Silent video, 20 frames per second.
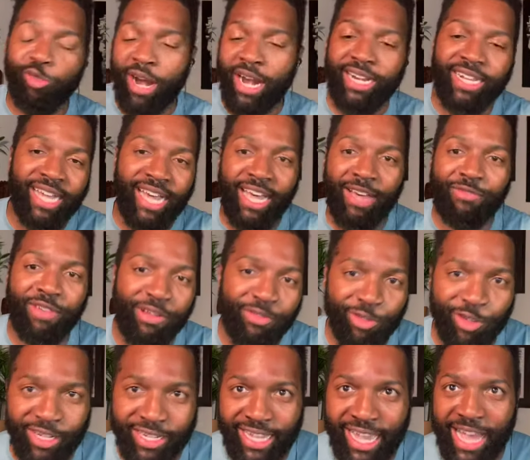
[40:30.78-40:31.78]
His
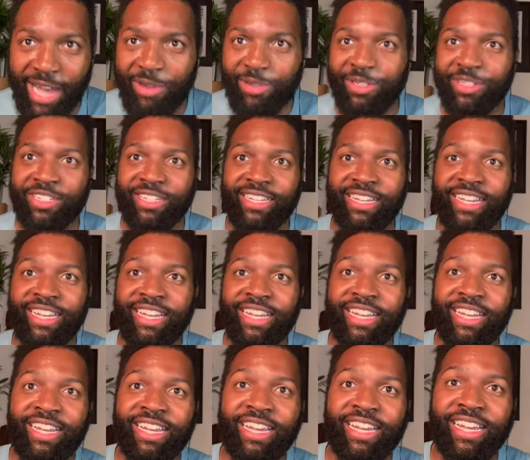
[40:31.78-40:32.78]
opinion is a
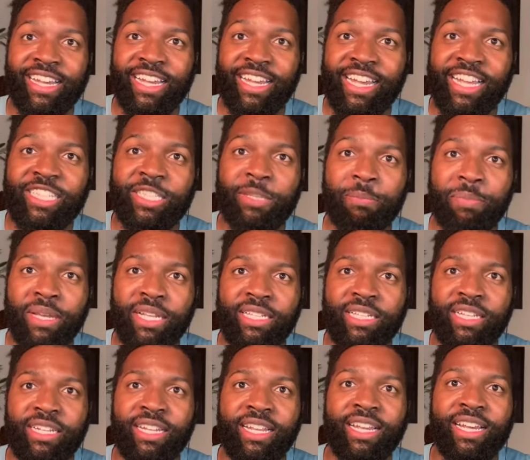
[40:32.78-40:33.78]
72 page
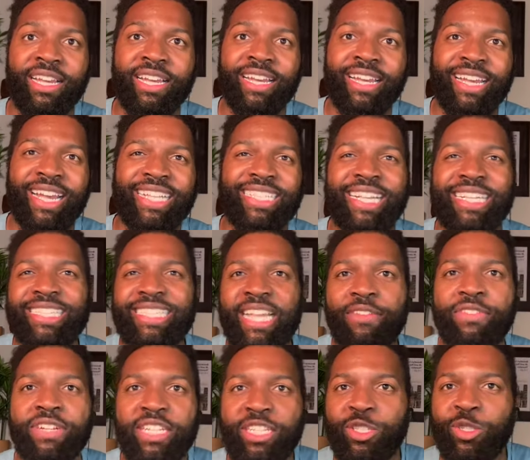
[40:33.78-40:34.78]
cri de
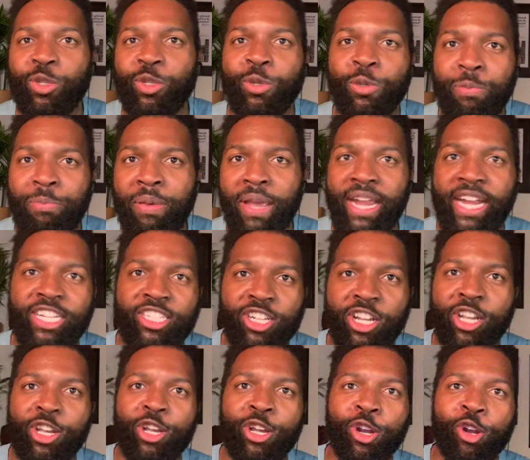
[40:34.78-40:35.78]
coeur. Look at
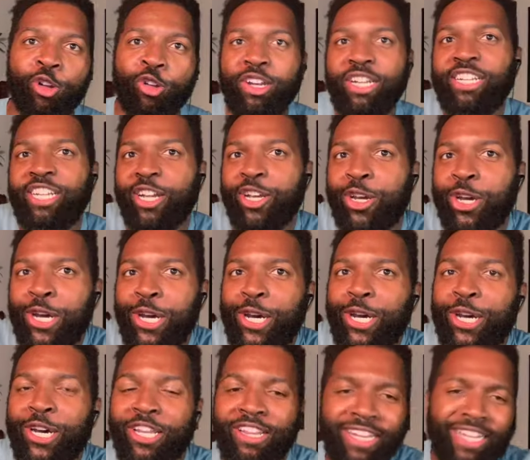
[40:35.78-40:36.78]
folks, is dropping
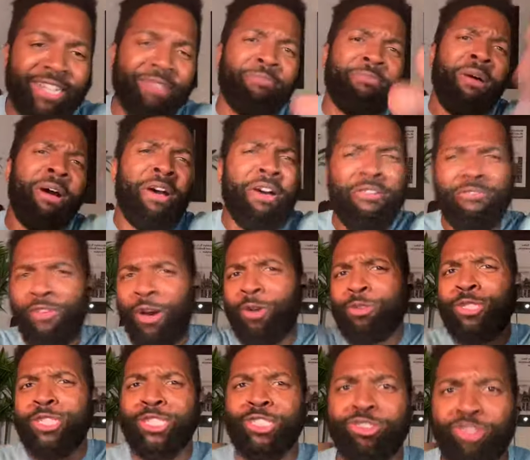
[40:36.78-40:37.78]
French up in the
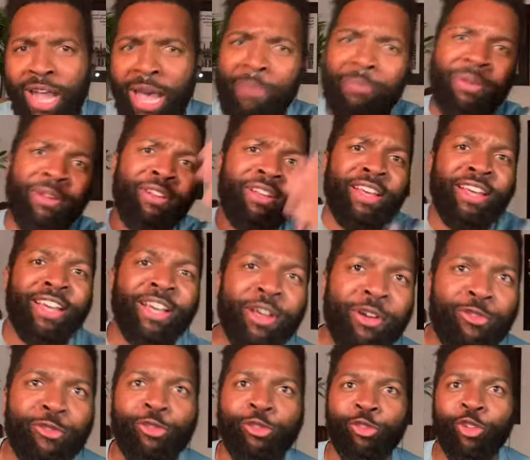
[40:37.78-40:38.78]
Washington Post.
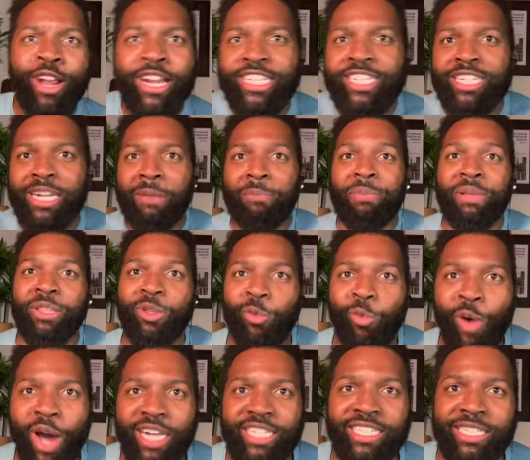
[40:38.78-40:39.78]
72
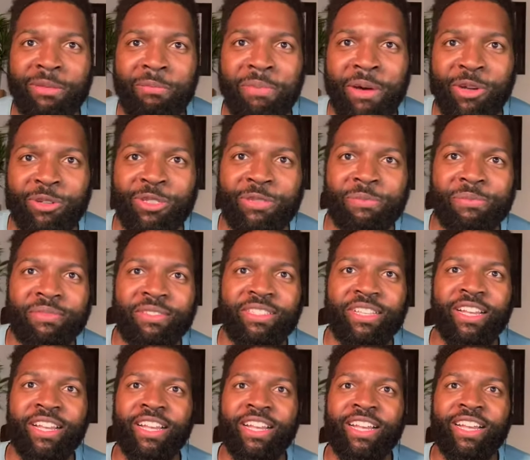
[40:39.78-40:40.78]
page cri de coeur
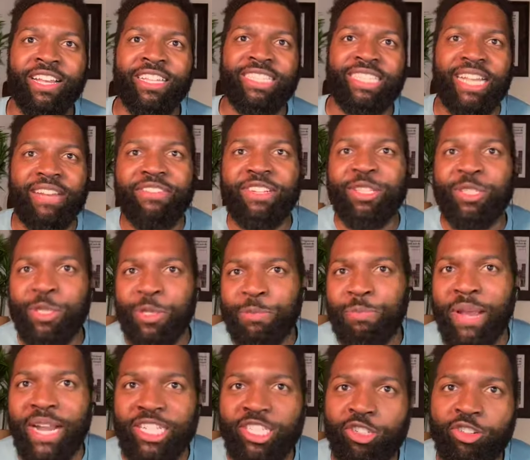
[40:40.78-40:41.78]
directed at the Supreme
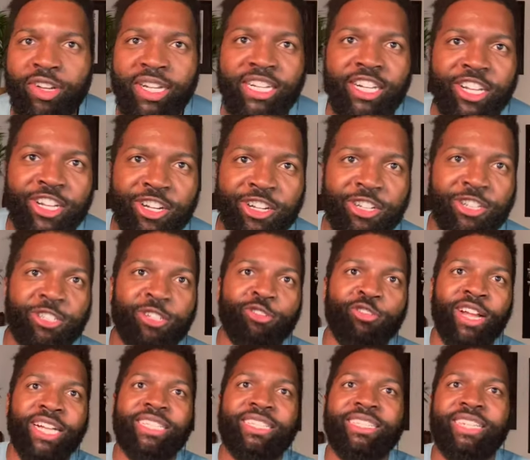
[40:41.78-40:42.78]
Court, arguing that it
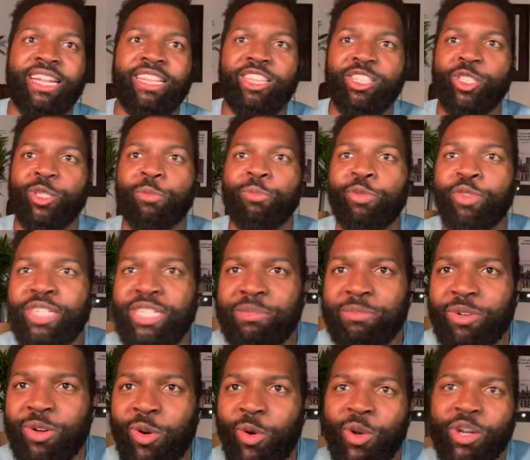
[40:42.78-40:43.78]
must do away with the doctrine
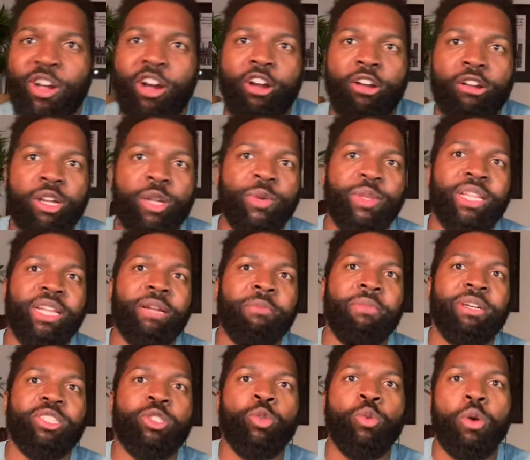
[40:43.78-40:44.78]
of qualified immunity
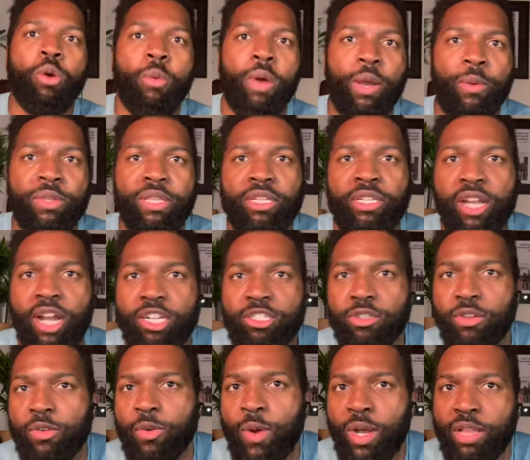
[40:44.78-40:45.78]
for law enforcement
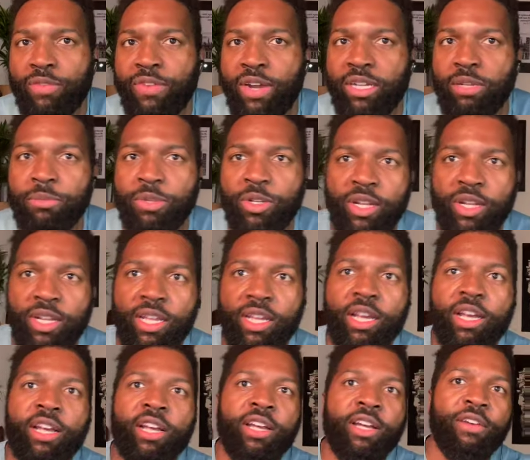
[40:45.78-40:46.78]
officials.
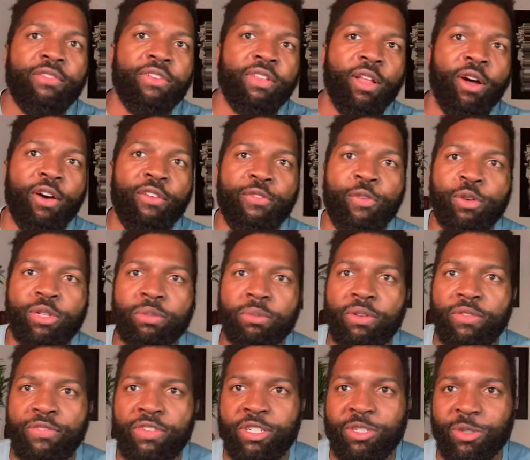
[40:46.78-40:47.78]
Reeves begins with
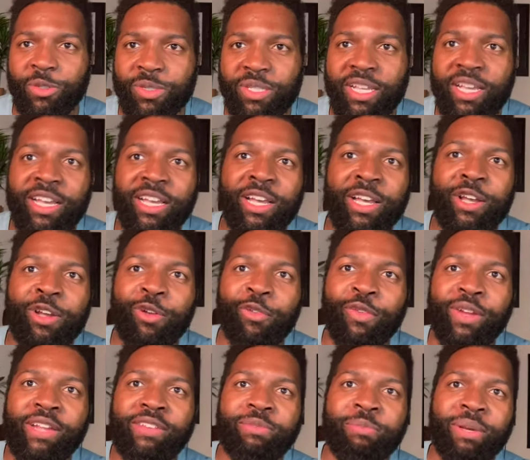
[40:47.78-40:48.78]
the larger context.
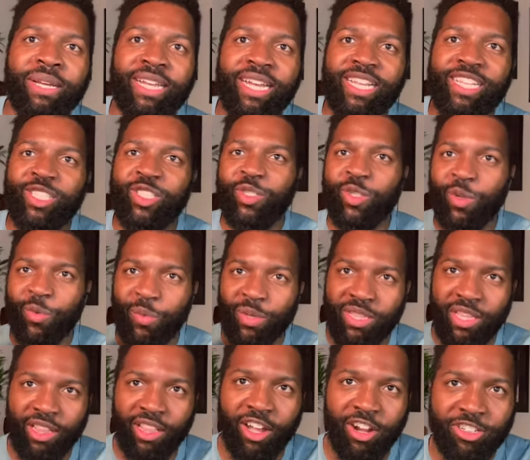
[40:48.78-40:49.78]

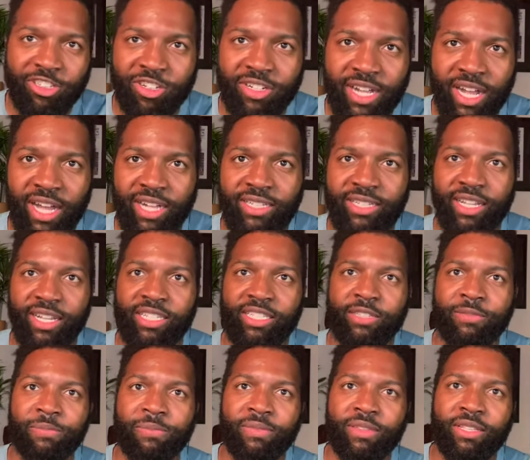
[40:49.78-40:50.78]
Clarence Jamison
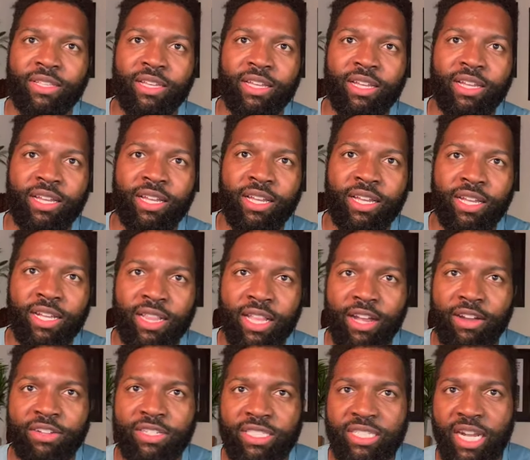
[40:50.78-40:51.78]
wasn't jaywalking.
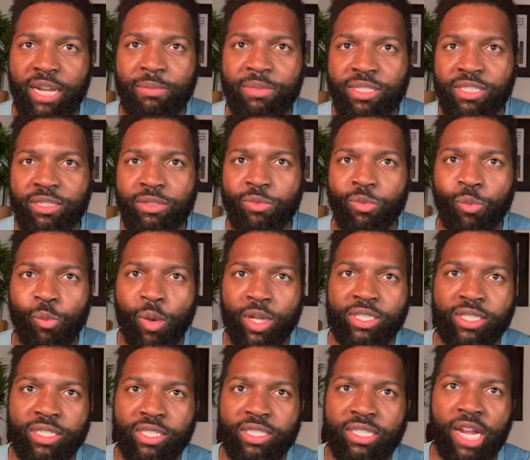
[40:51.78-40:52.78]
Footnote, that
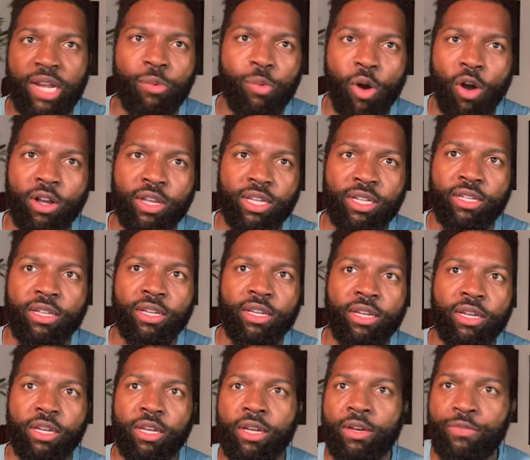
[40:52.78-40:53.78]
was Michael Brown, shot by
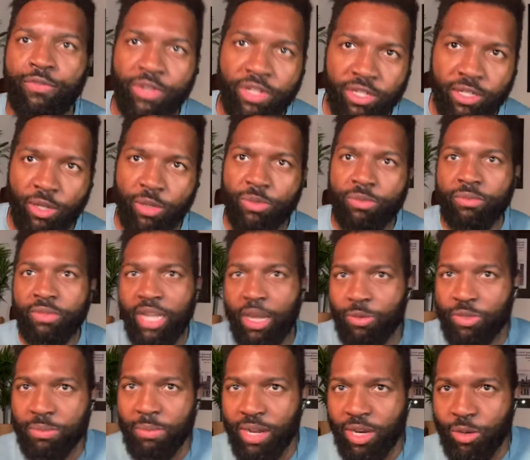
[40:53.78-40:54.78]
police in Ferguson, Missouri.
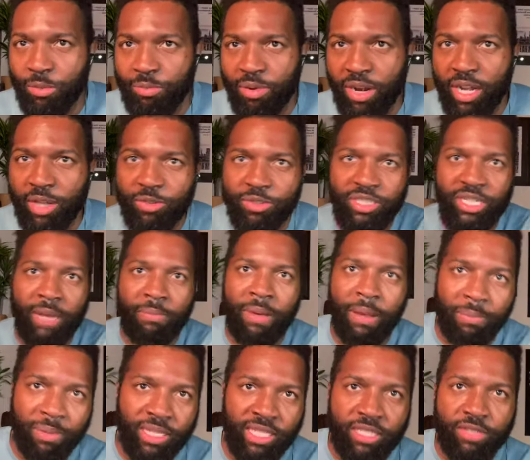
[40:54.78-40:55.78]
He wasn't outside
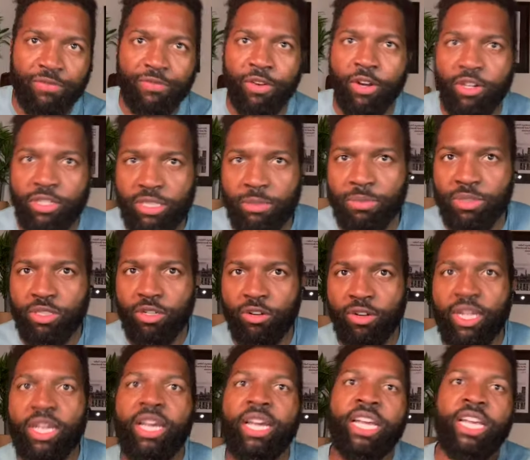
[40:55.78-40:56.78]
playing with a toy gun.
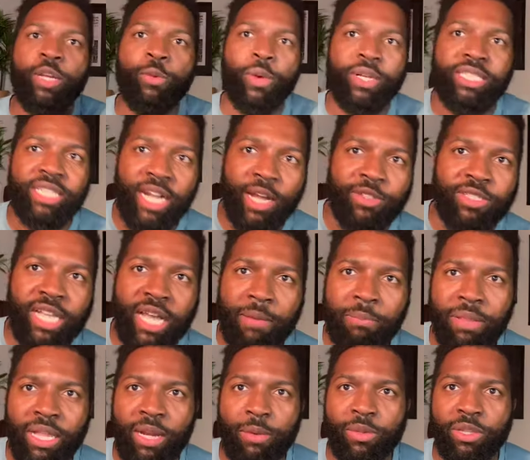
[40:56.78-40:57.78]
Footnote, that was
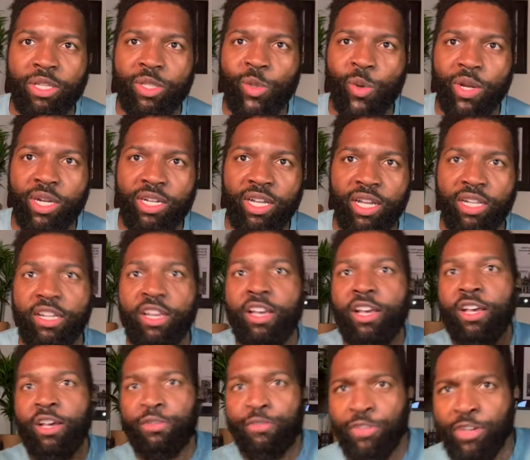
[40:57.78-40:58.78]
12 year old Tamir Rice, shot
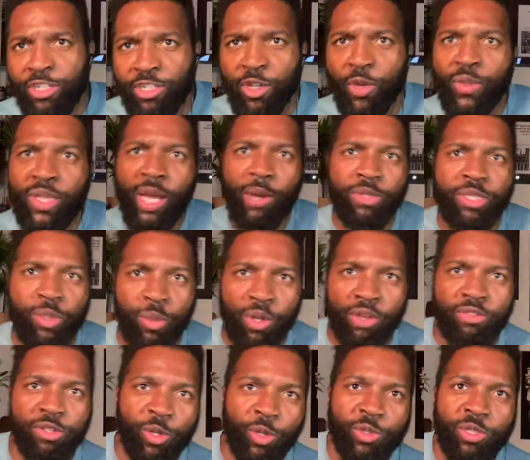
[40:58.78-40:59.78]
in park by Cleveland police
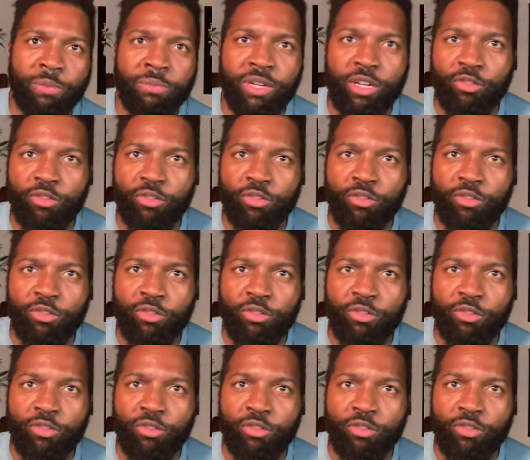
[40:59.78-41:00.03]
officer.